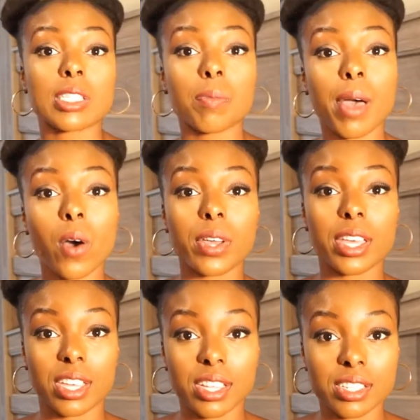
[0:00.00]
is
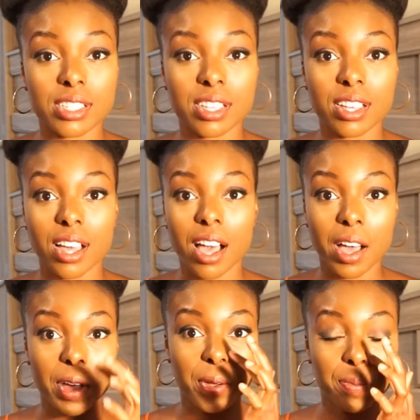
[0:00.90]
about it.
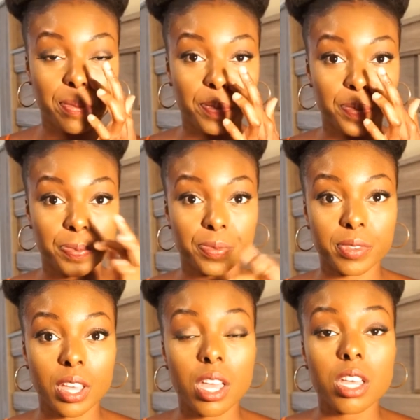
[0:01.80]
Um,
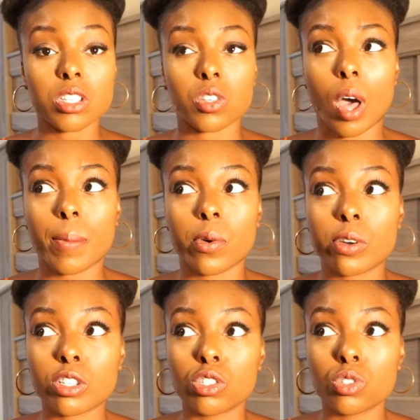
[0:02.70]
so I'm
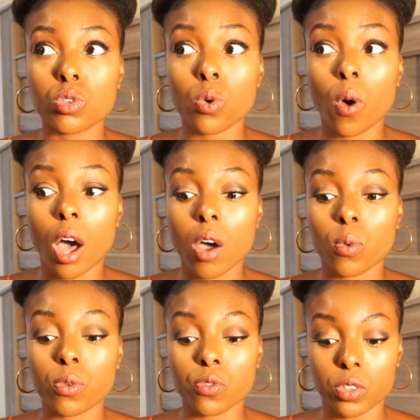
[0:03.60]
going to do a
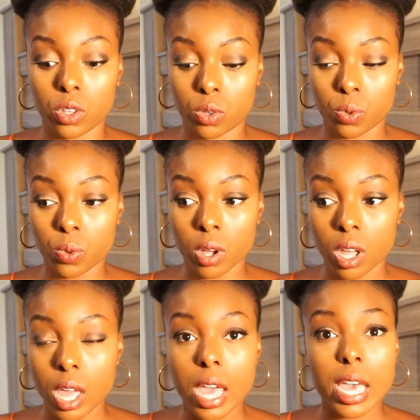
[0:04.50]
review
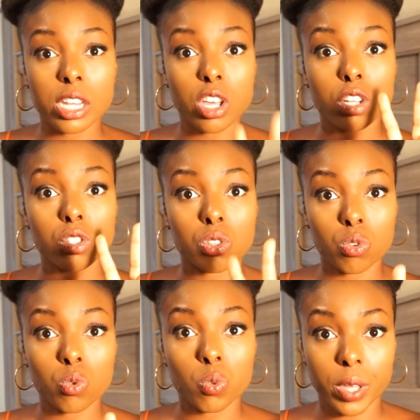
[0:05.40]
in
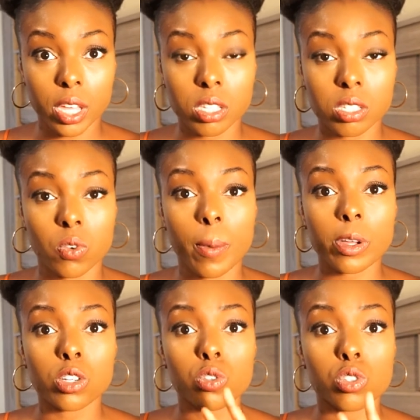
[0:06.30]
two weeks. So I'm
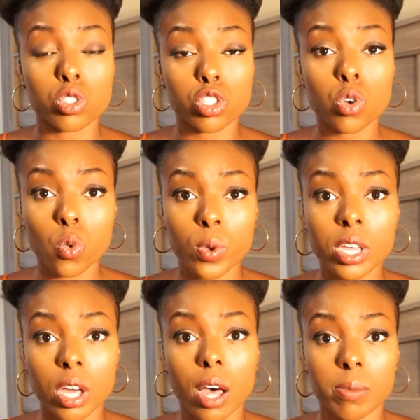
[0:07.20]
going to do two
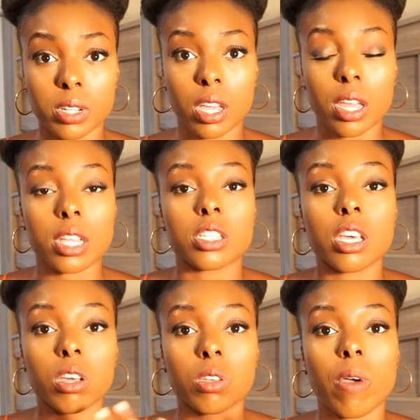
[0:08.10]
week update and
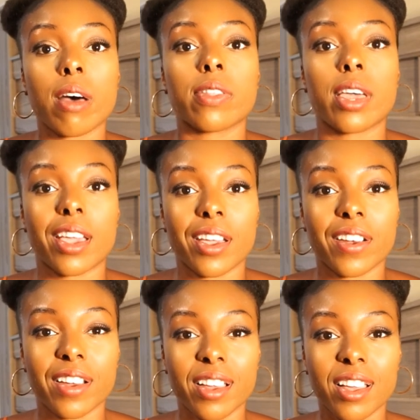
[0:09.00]
tell you how the hair